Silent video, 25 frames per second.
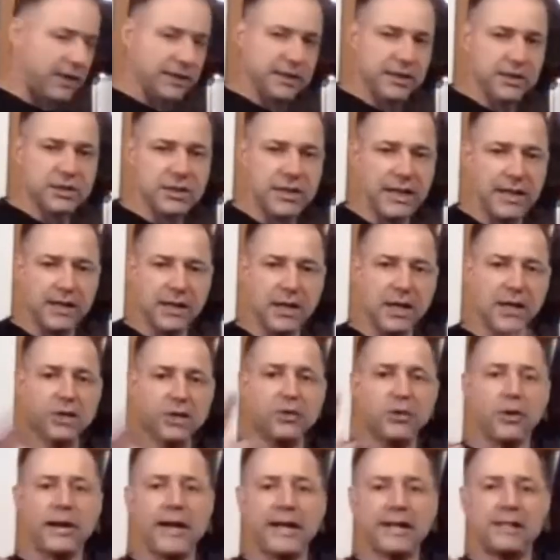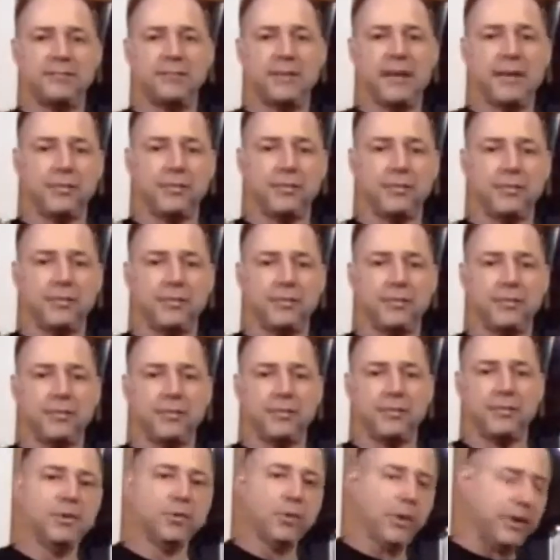like unconnected memories.
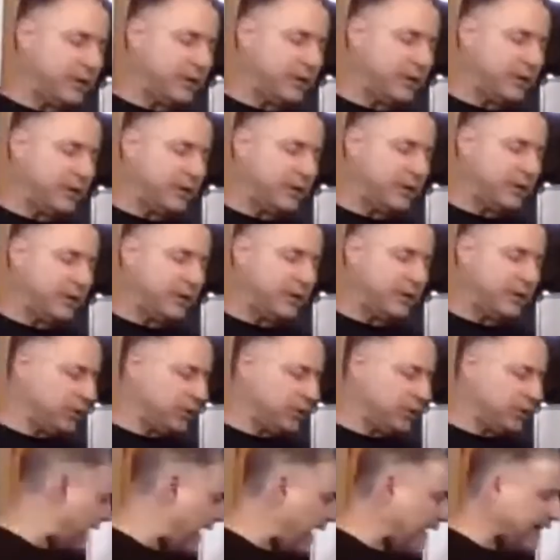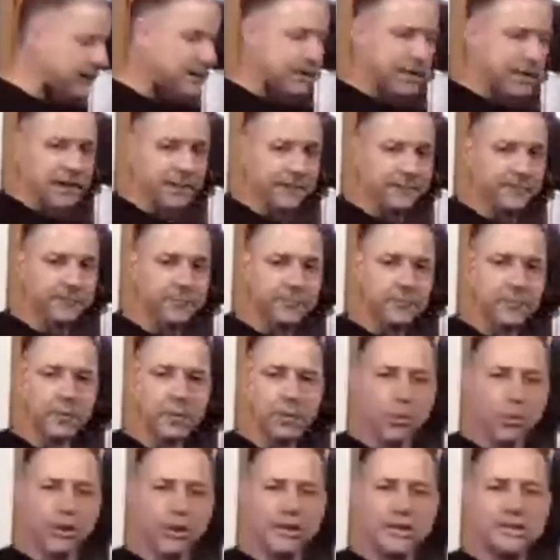But when you connect them
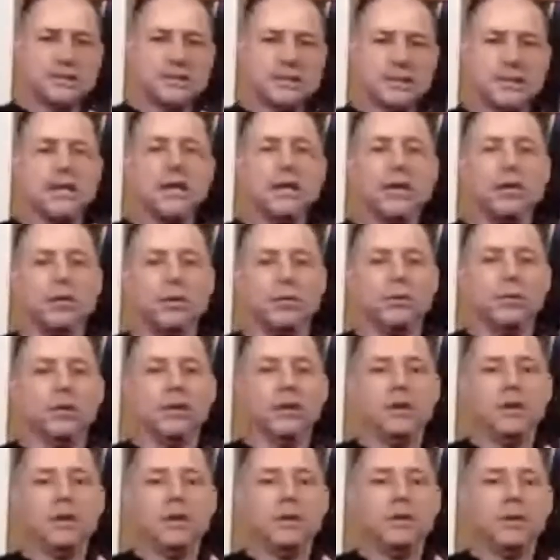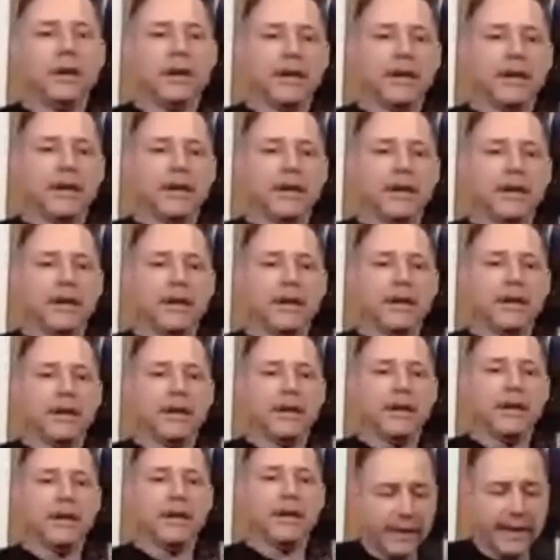on a skill, right, then
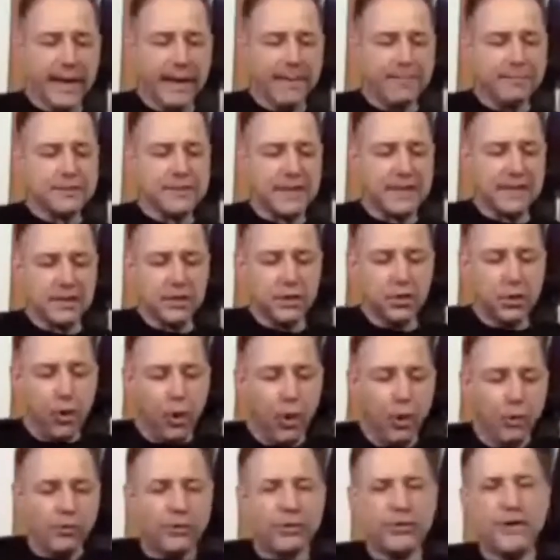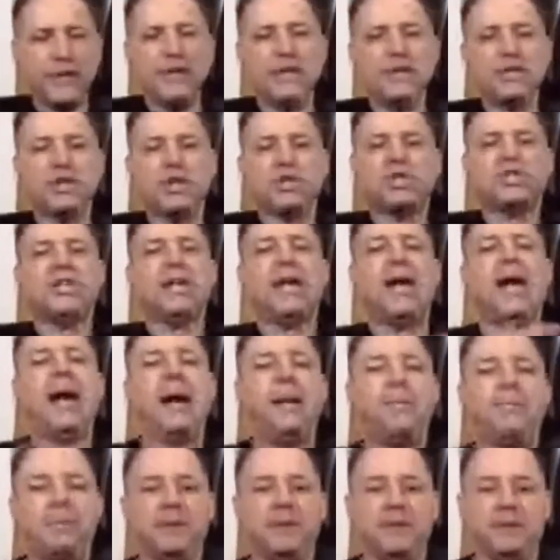what happens is that the whole thing just
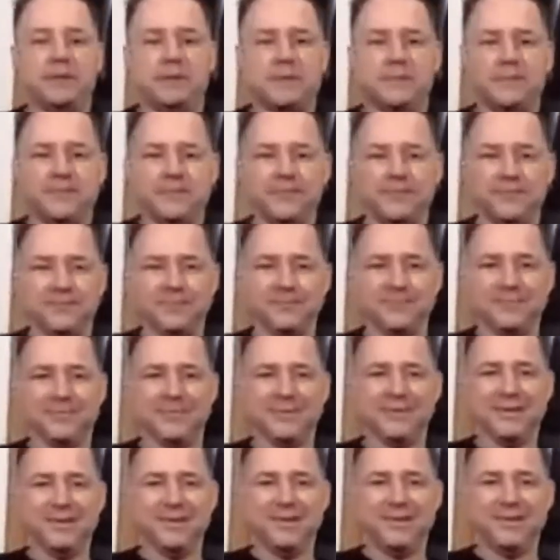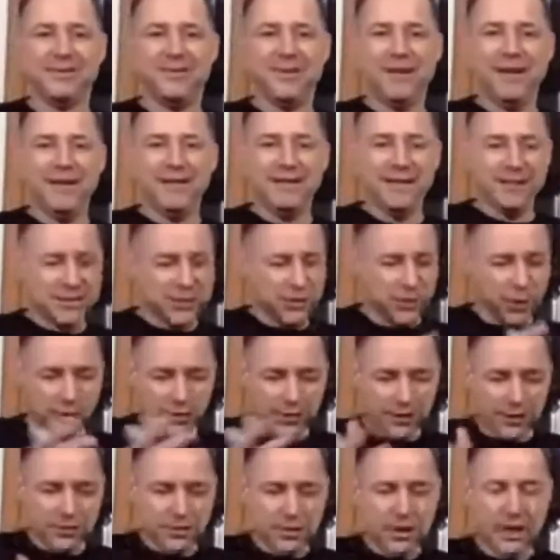happens, right? That's the whole
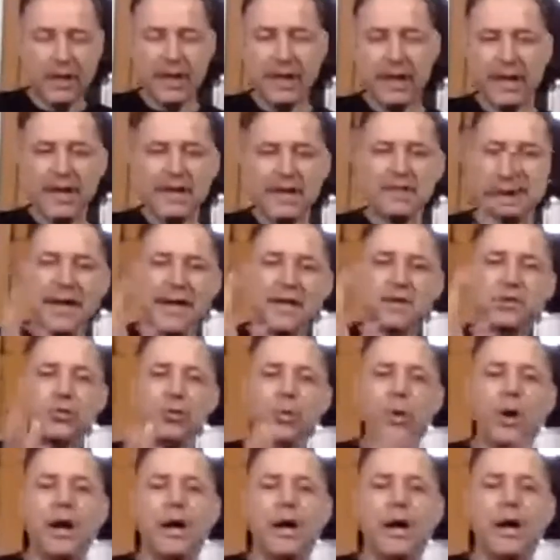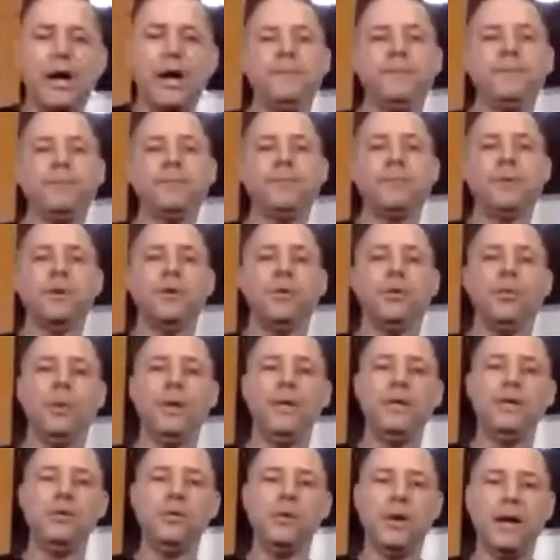thing. And that's why when
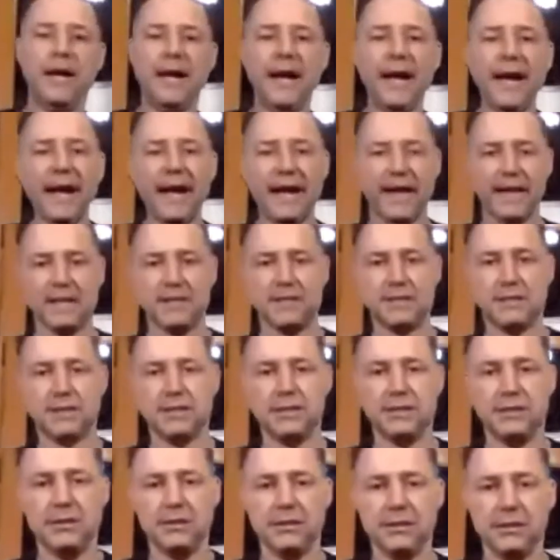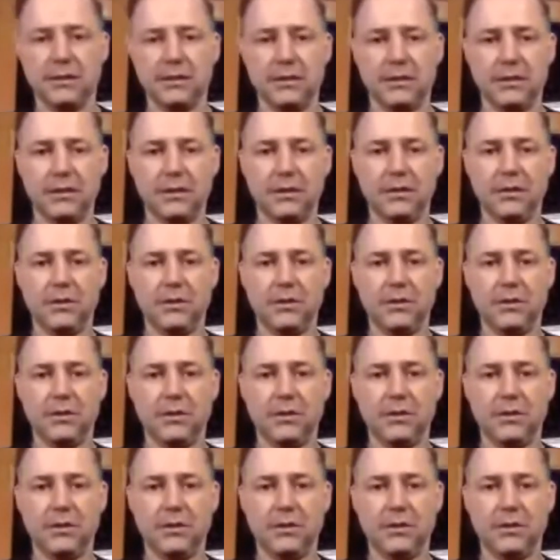you ask, right,